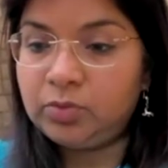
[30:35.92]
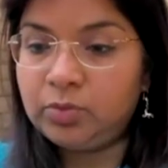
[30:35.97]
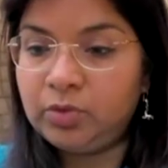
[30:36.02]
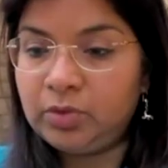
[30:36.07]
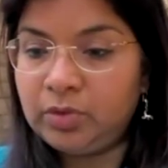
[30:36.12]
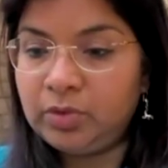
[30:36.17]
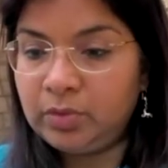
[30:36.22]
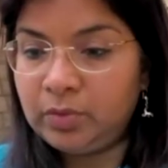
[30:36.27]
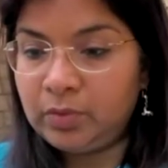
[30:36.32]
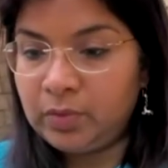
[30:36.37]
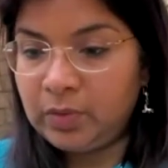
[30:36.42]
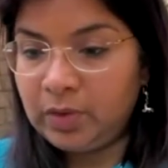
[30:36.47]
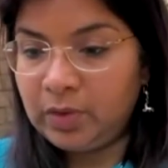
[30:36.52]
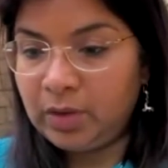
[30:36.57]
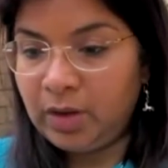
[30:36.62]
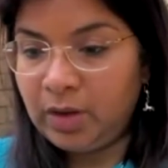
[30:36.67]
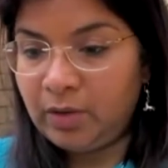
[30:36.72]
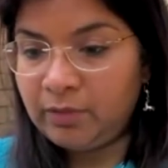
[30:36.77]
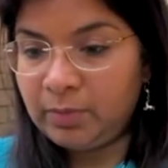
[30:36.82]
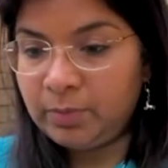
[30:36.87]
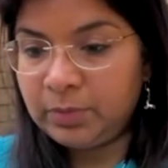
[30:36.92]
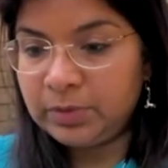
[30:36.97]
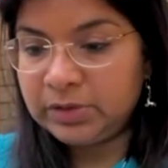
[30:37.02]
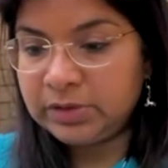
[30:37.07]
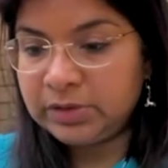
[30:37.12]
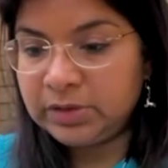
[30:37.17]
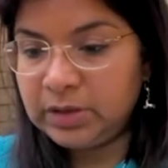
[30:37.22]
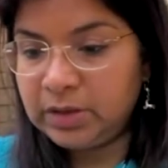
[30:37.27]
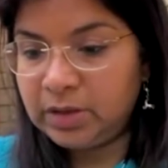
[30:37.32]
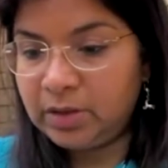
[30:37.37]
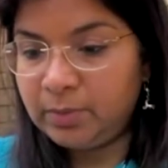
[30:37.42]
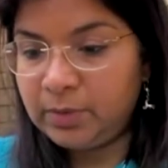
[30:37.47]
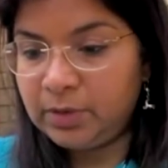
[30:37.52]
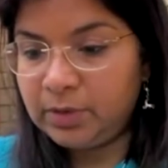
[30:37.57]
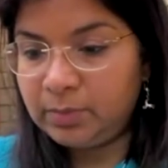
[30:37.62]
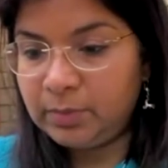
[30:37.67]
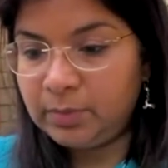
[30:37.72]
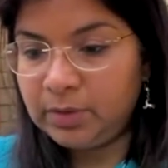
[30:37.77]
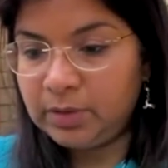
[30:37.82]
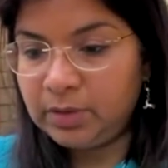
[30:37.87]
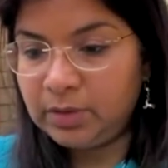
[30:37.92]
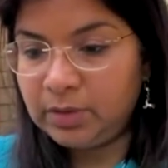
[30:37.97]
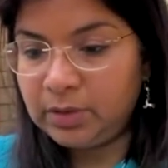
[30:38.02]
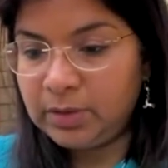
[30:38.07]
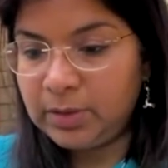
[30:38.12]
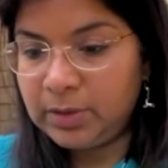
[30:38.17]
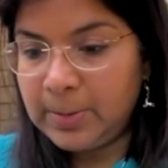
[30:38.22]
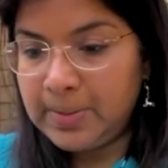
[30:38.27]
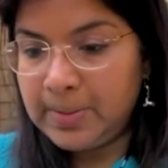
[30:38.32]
Tomorrow I have a personal commitment.